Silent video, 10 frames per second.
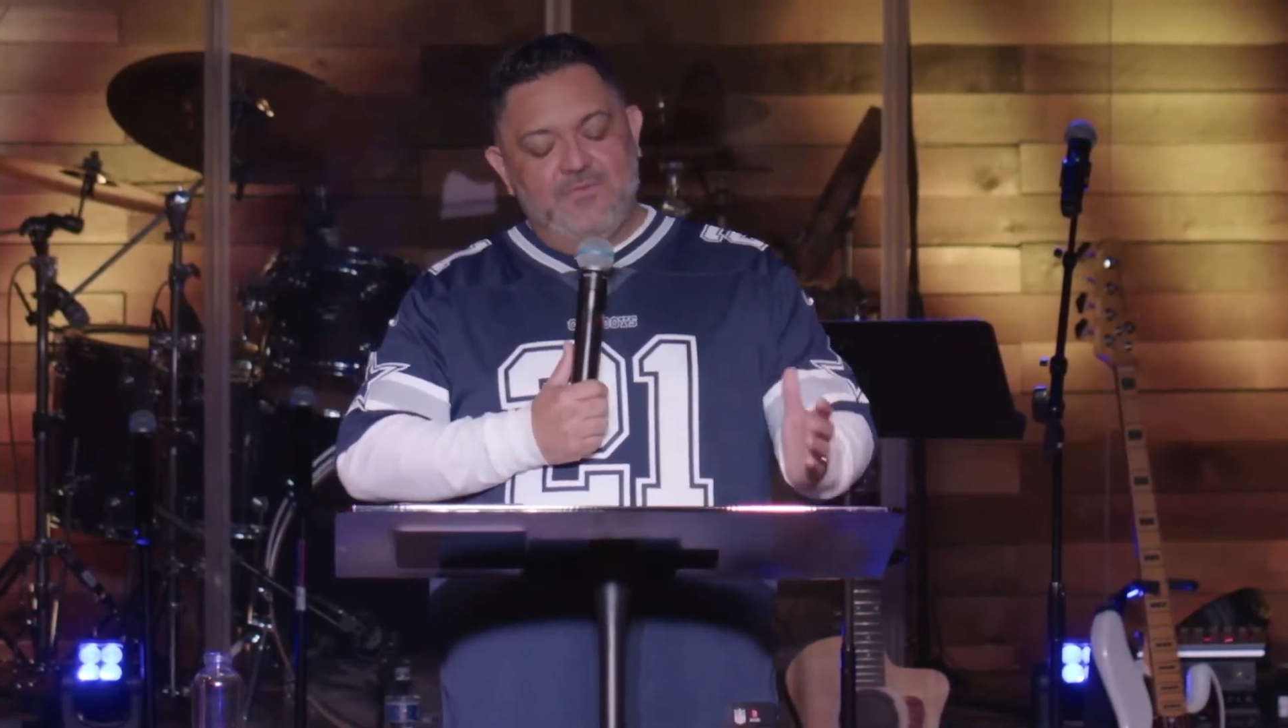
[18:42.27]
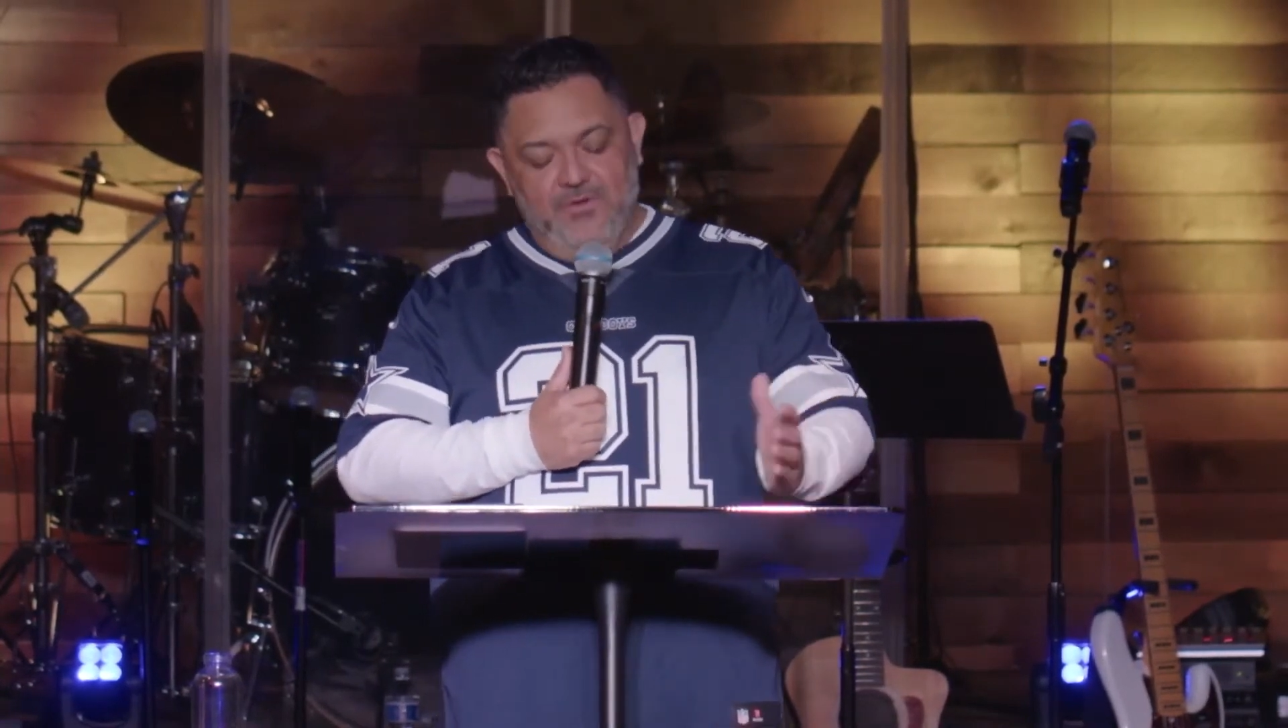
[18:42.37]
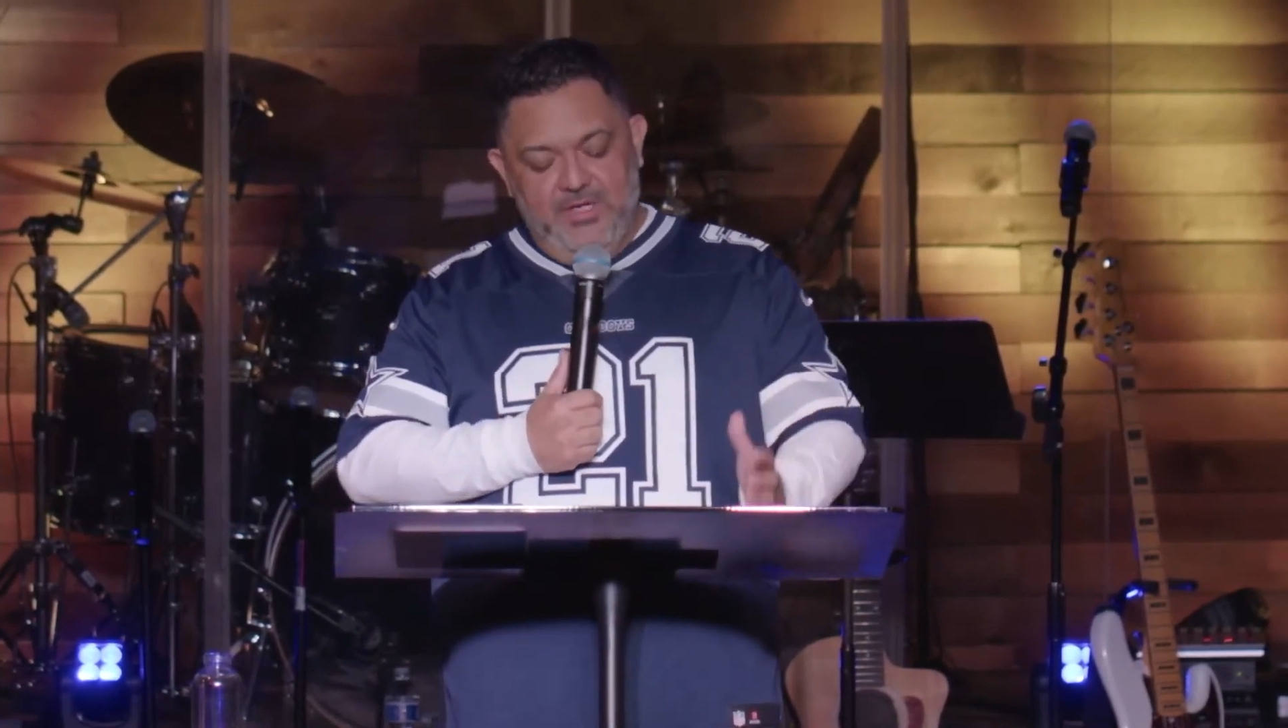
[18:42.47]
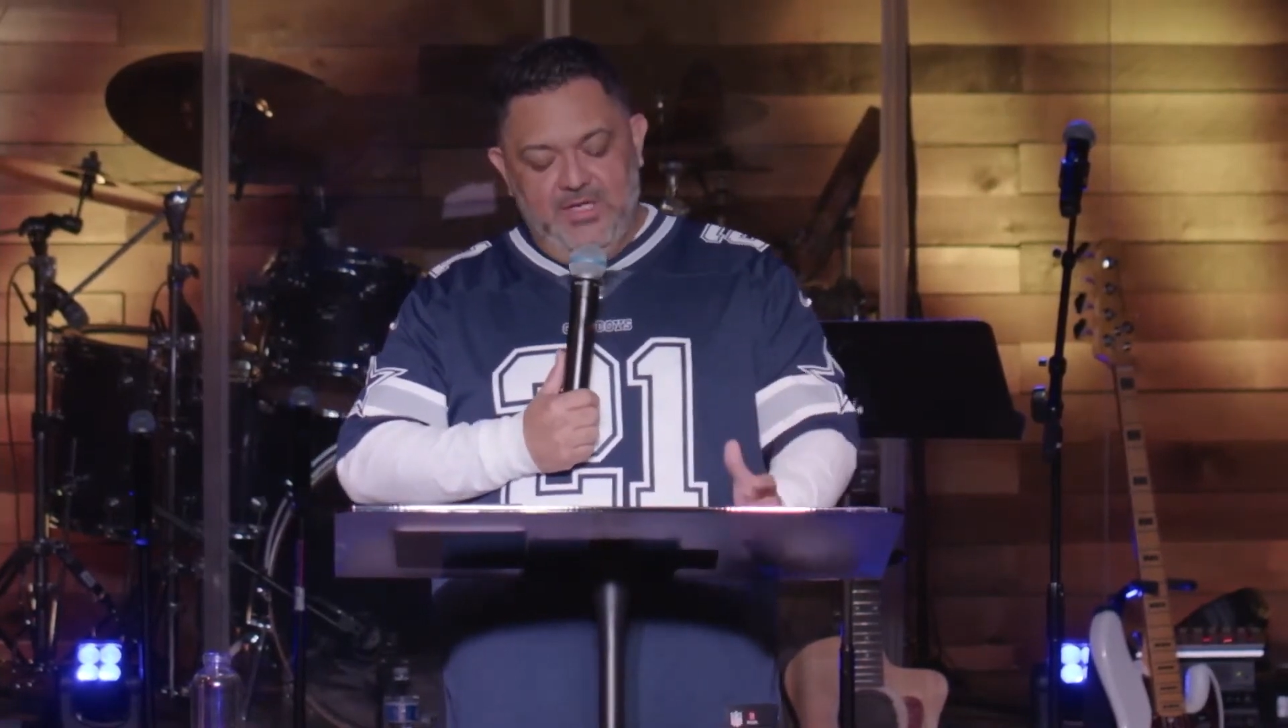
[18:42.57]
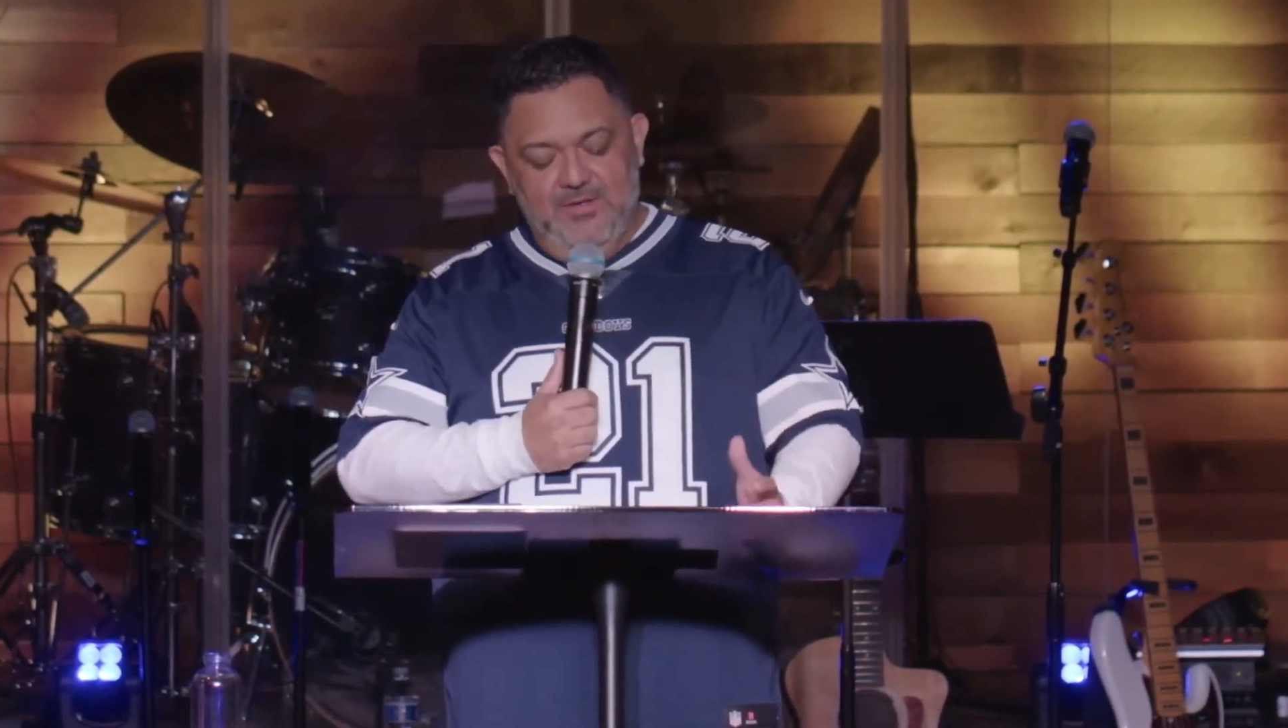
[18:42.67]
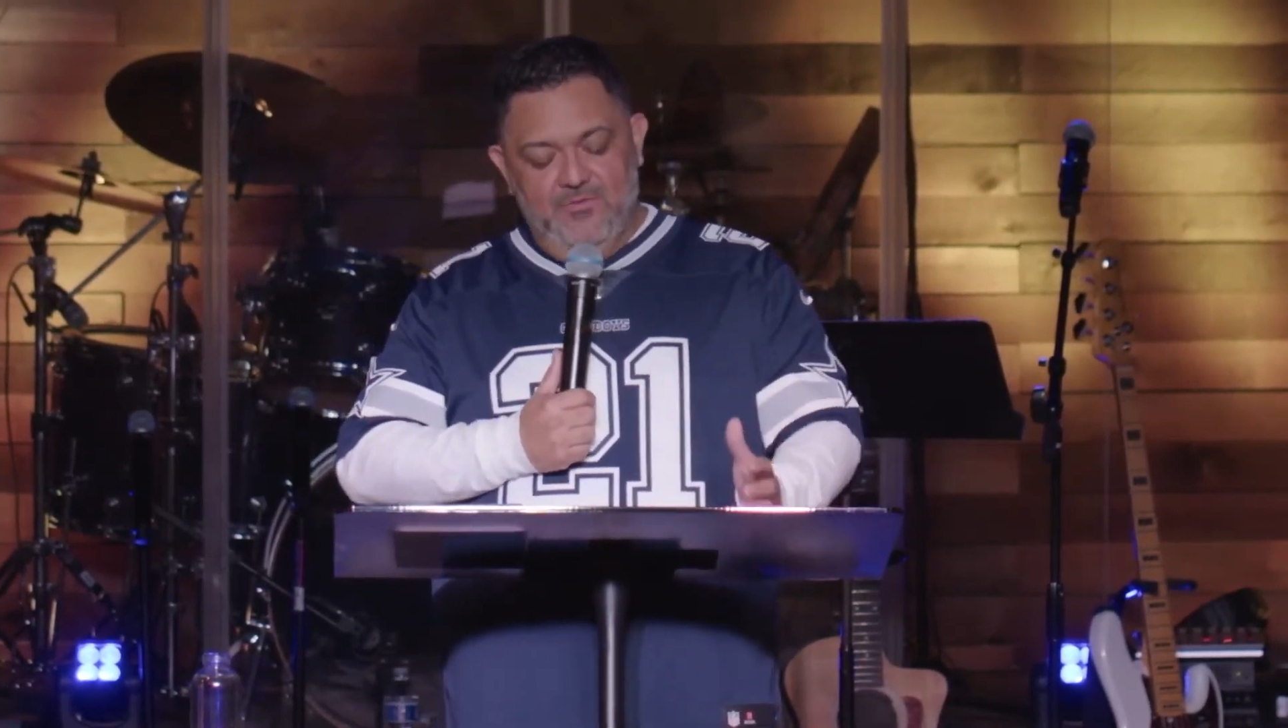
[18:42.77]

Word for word: forgive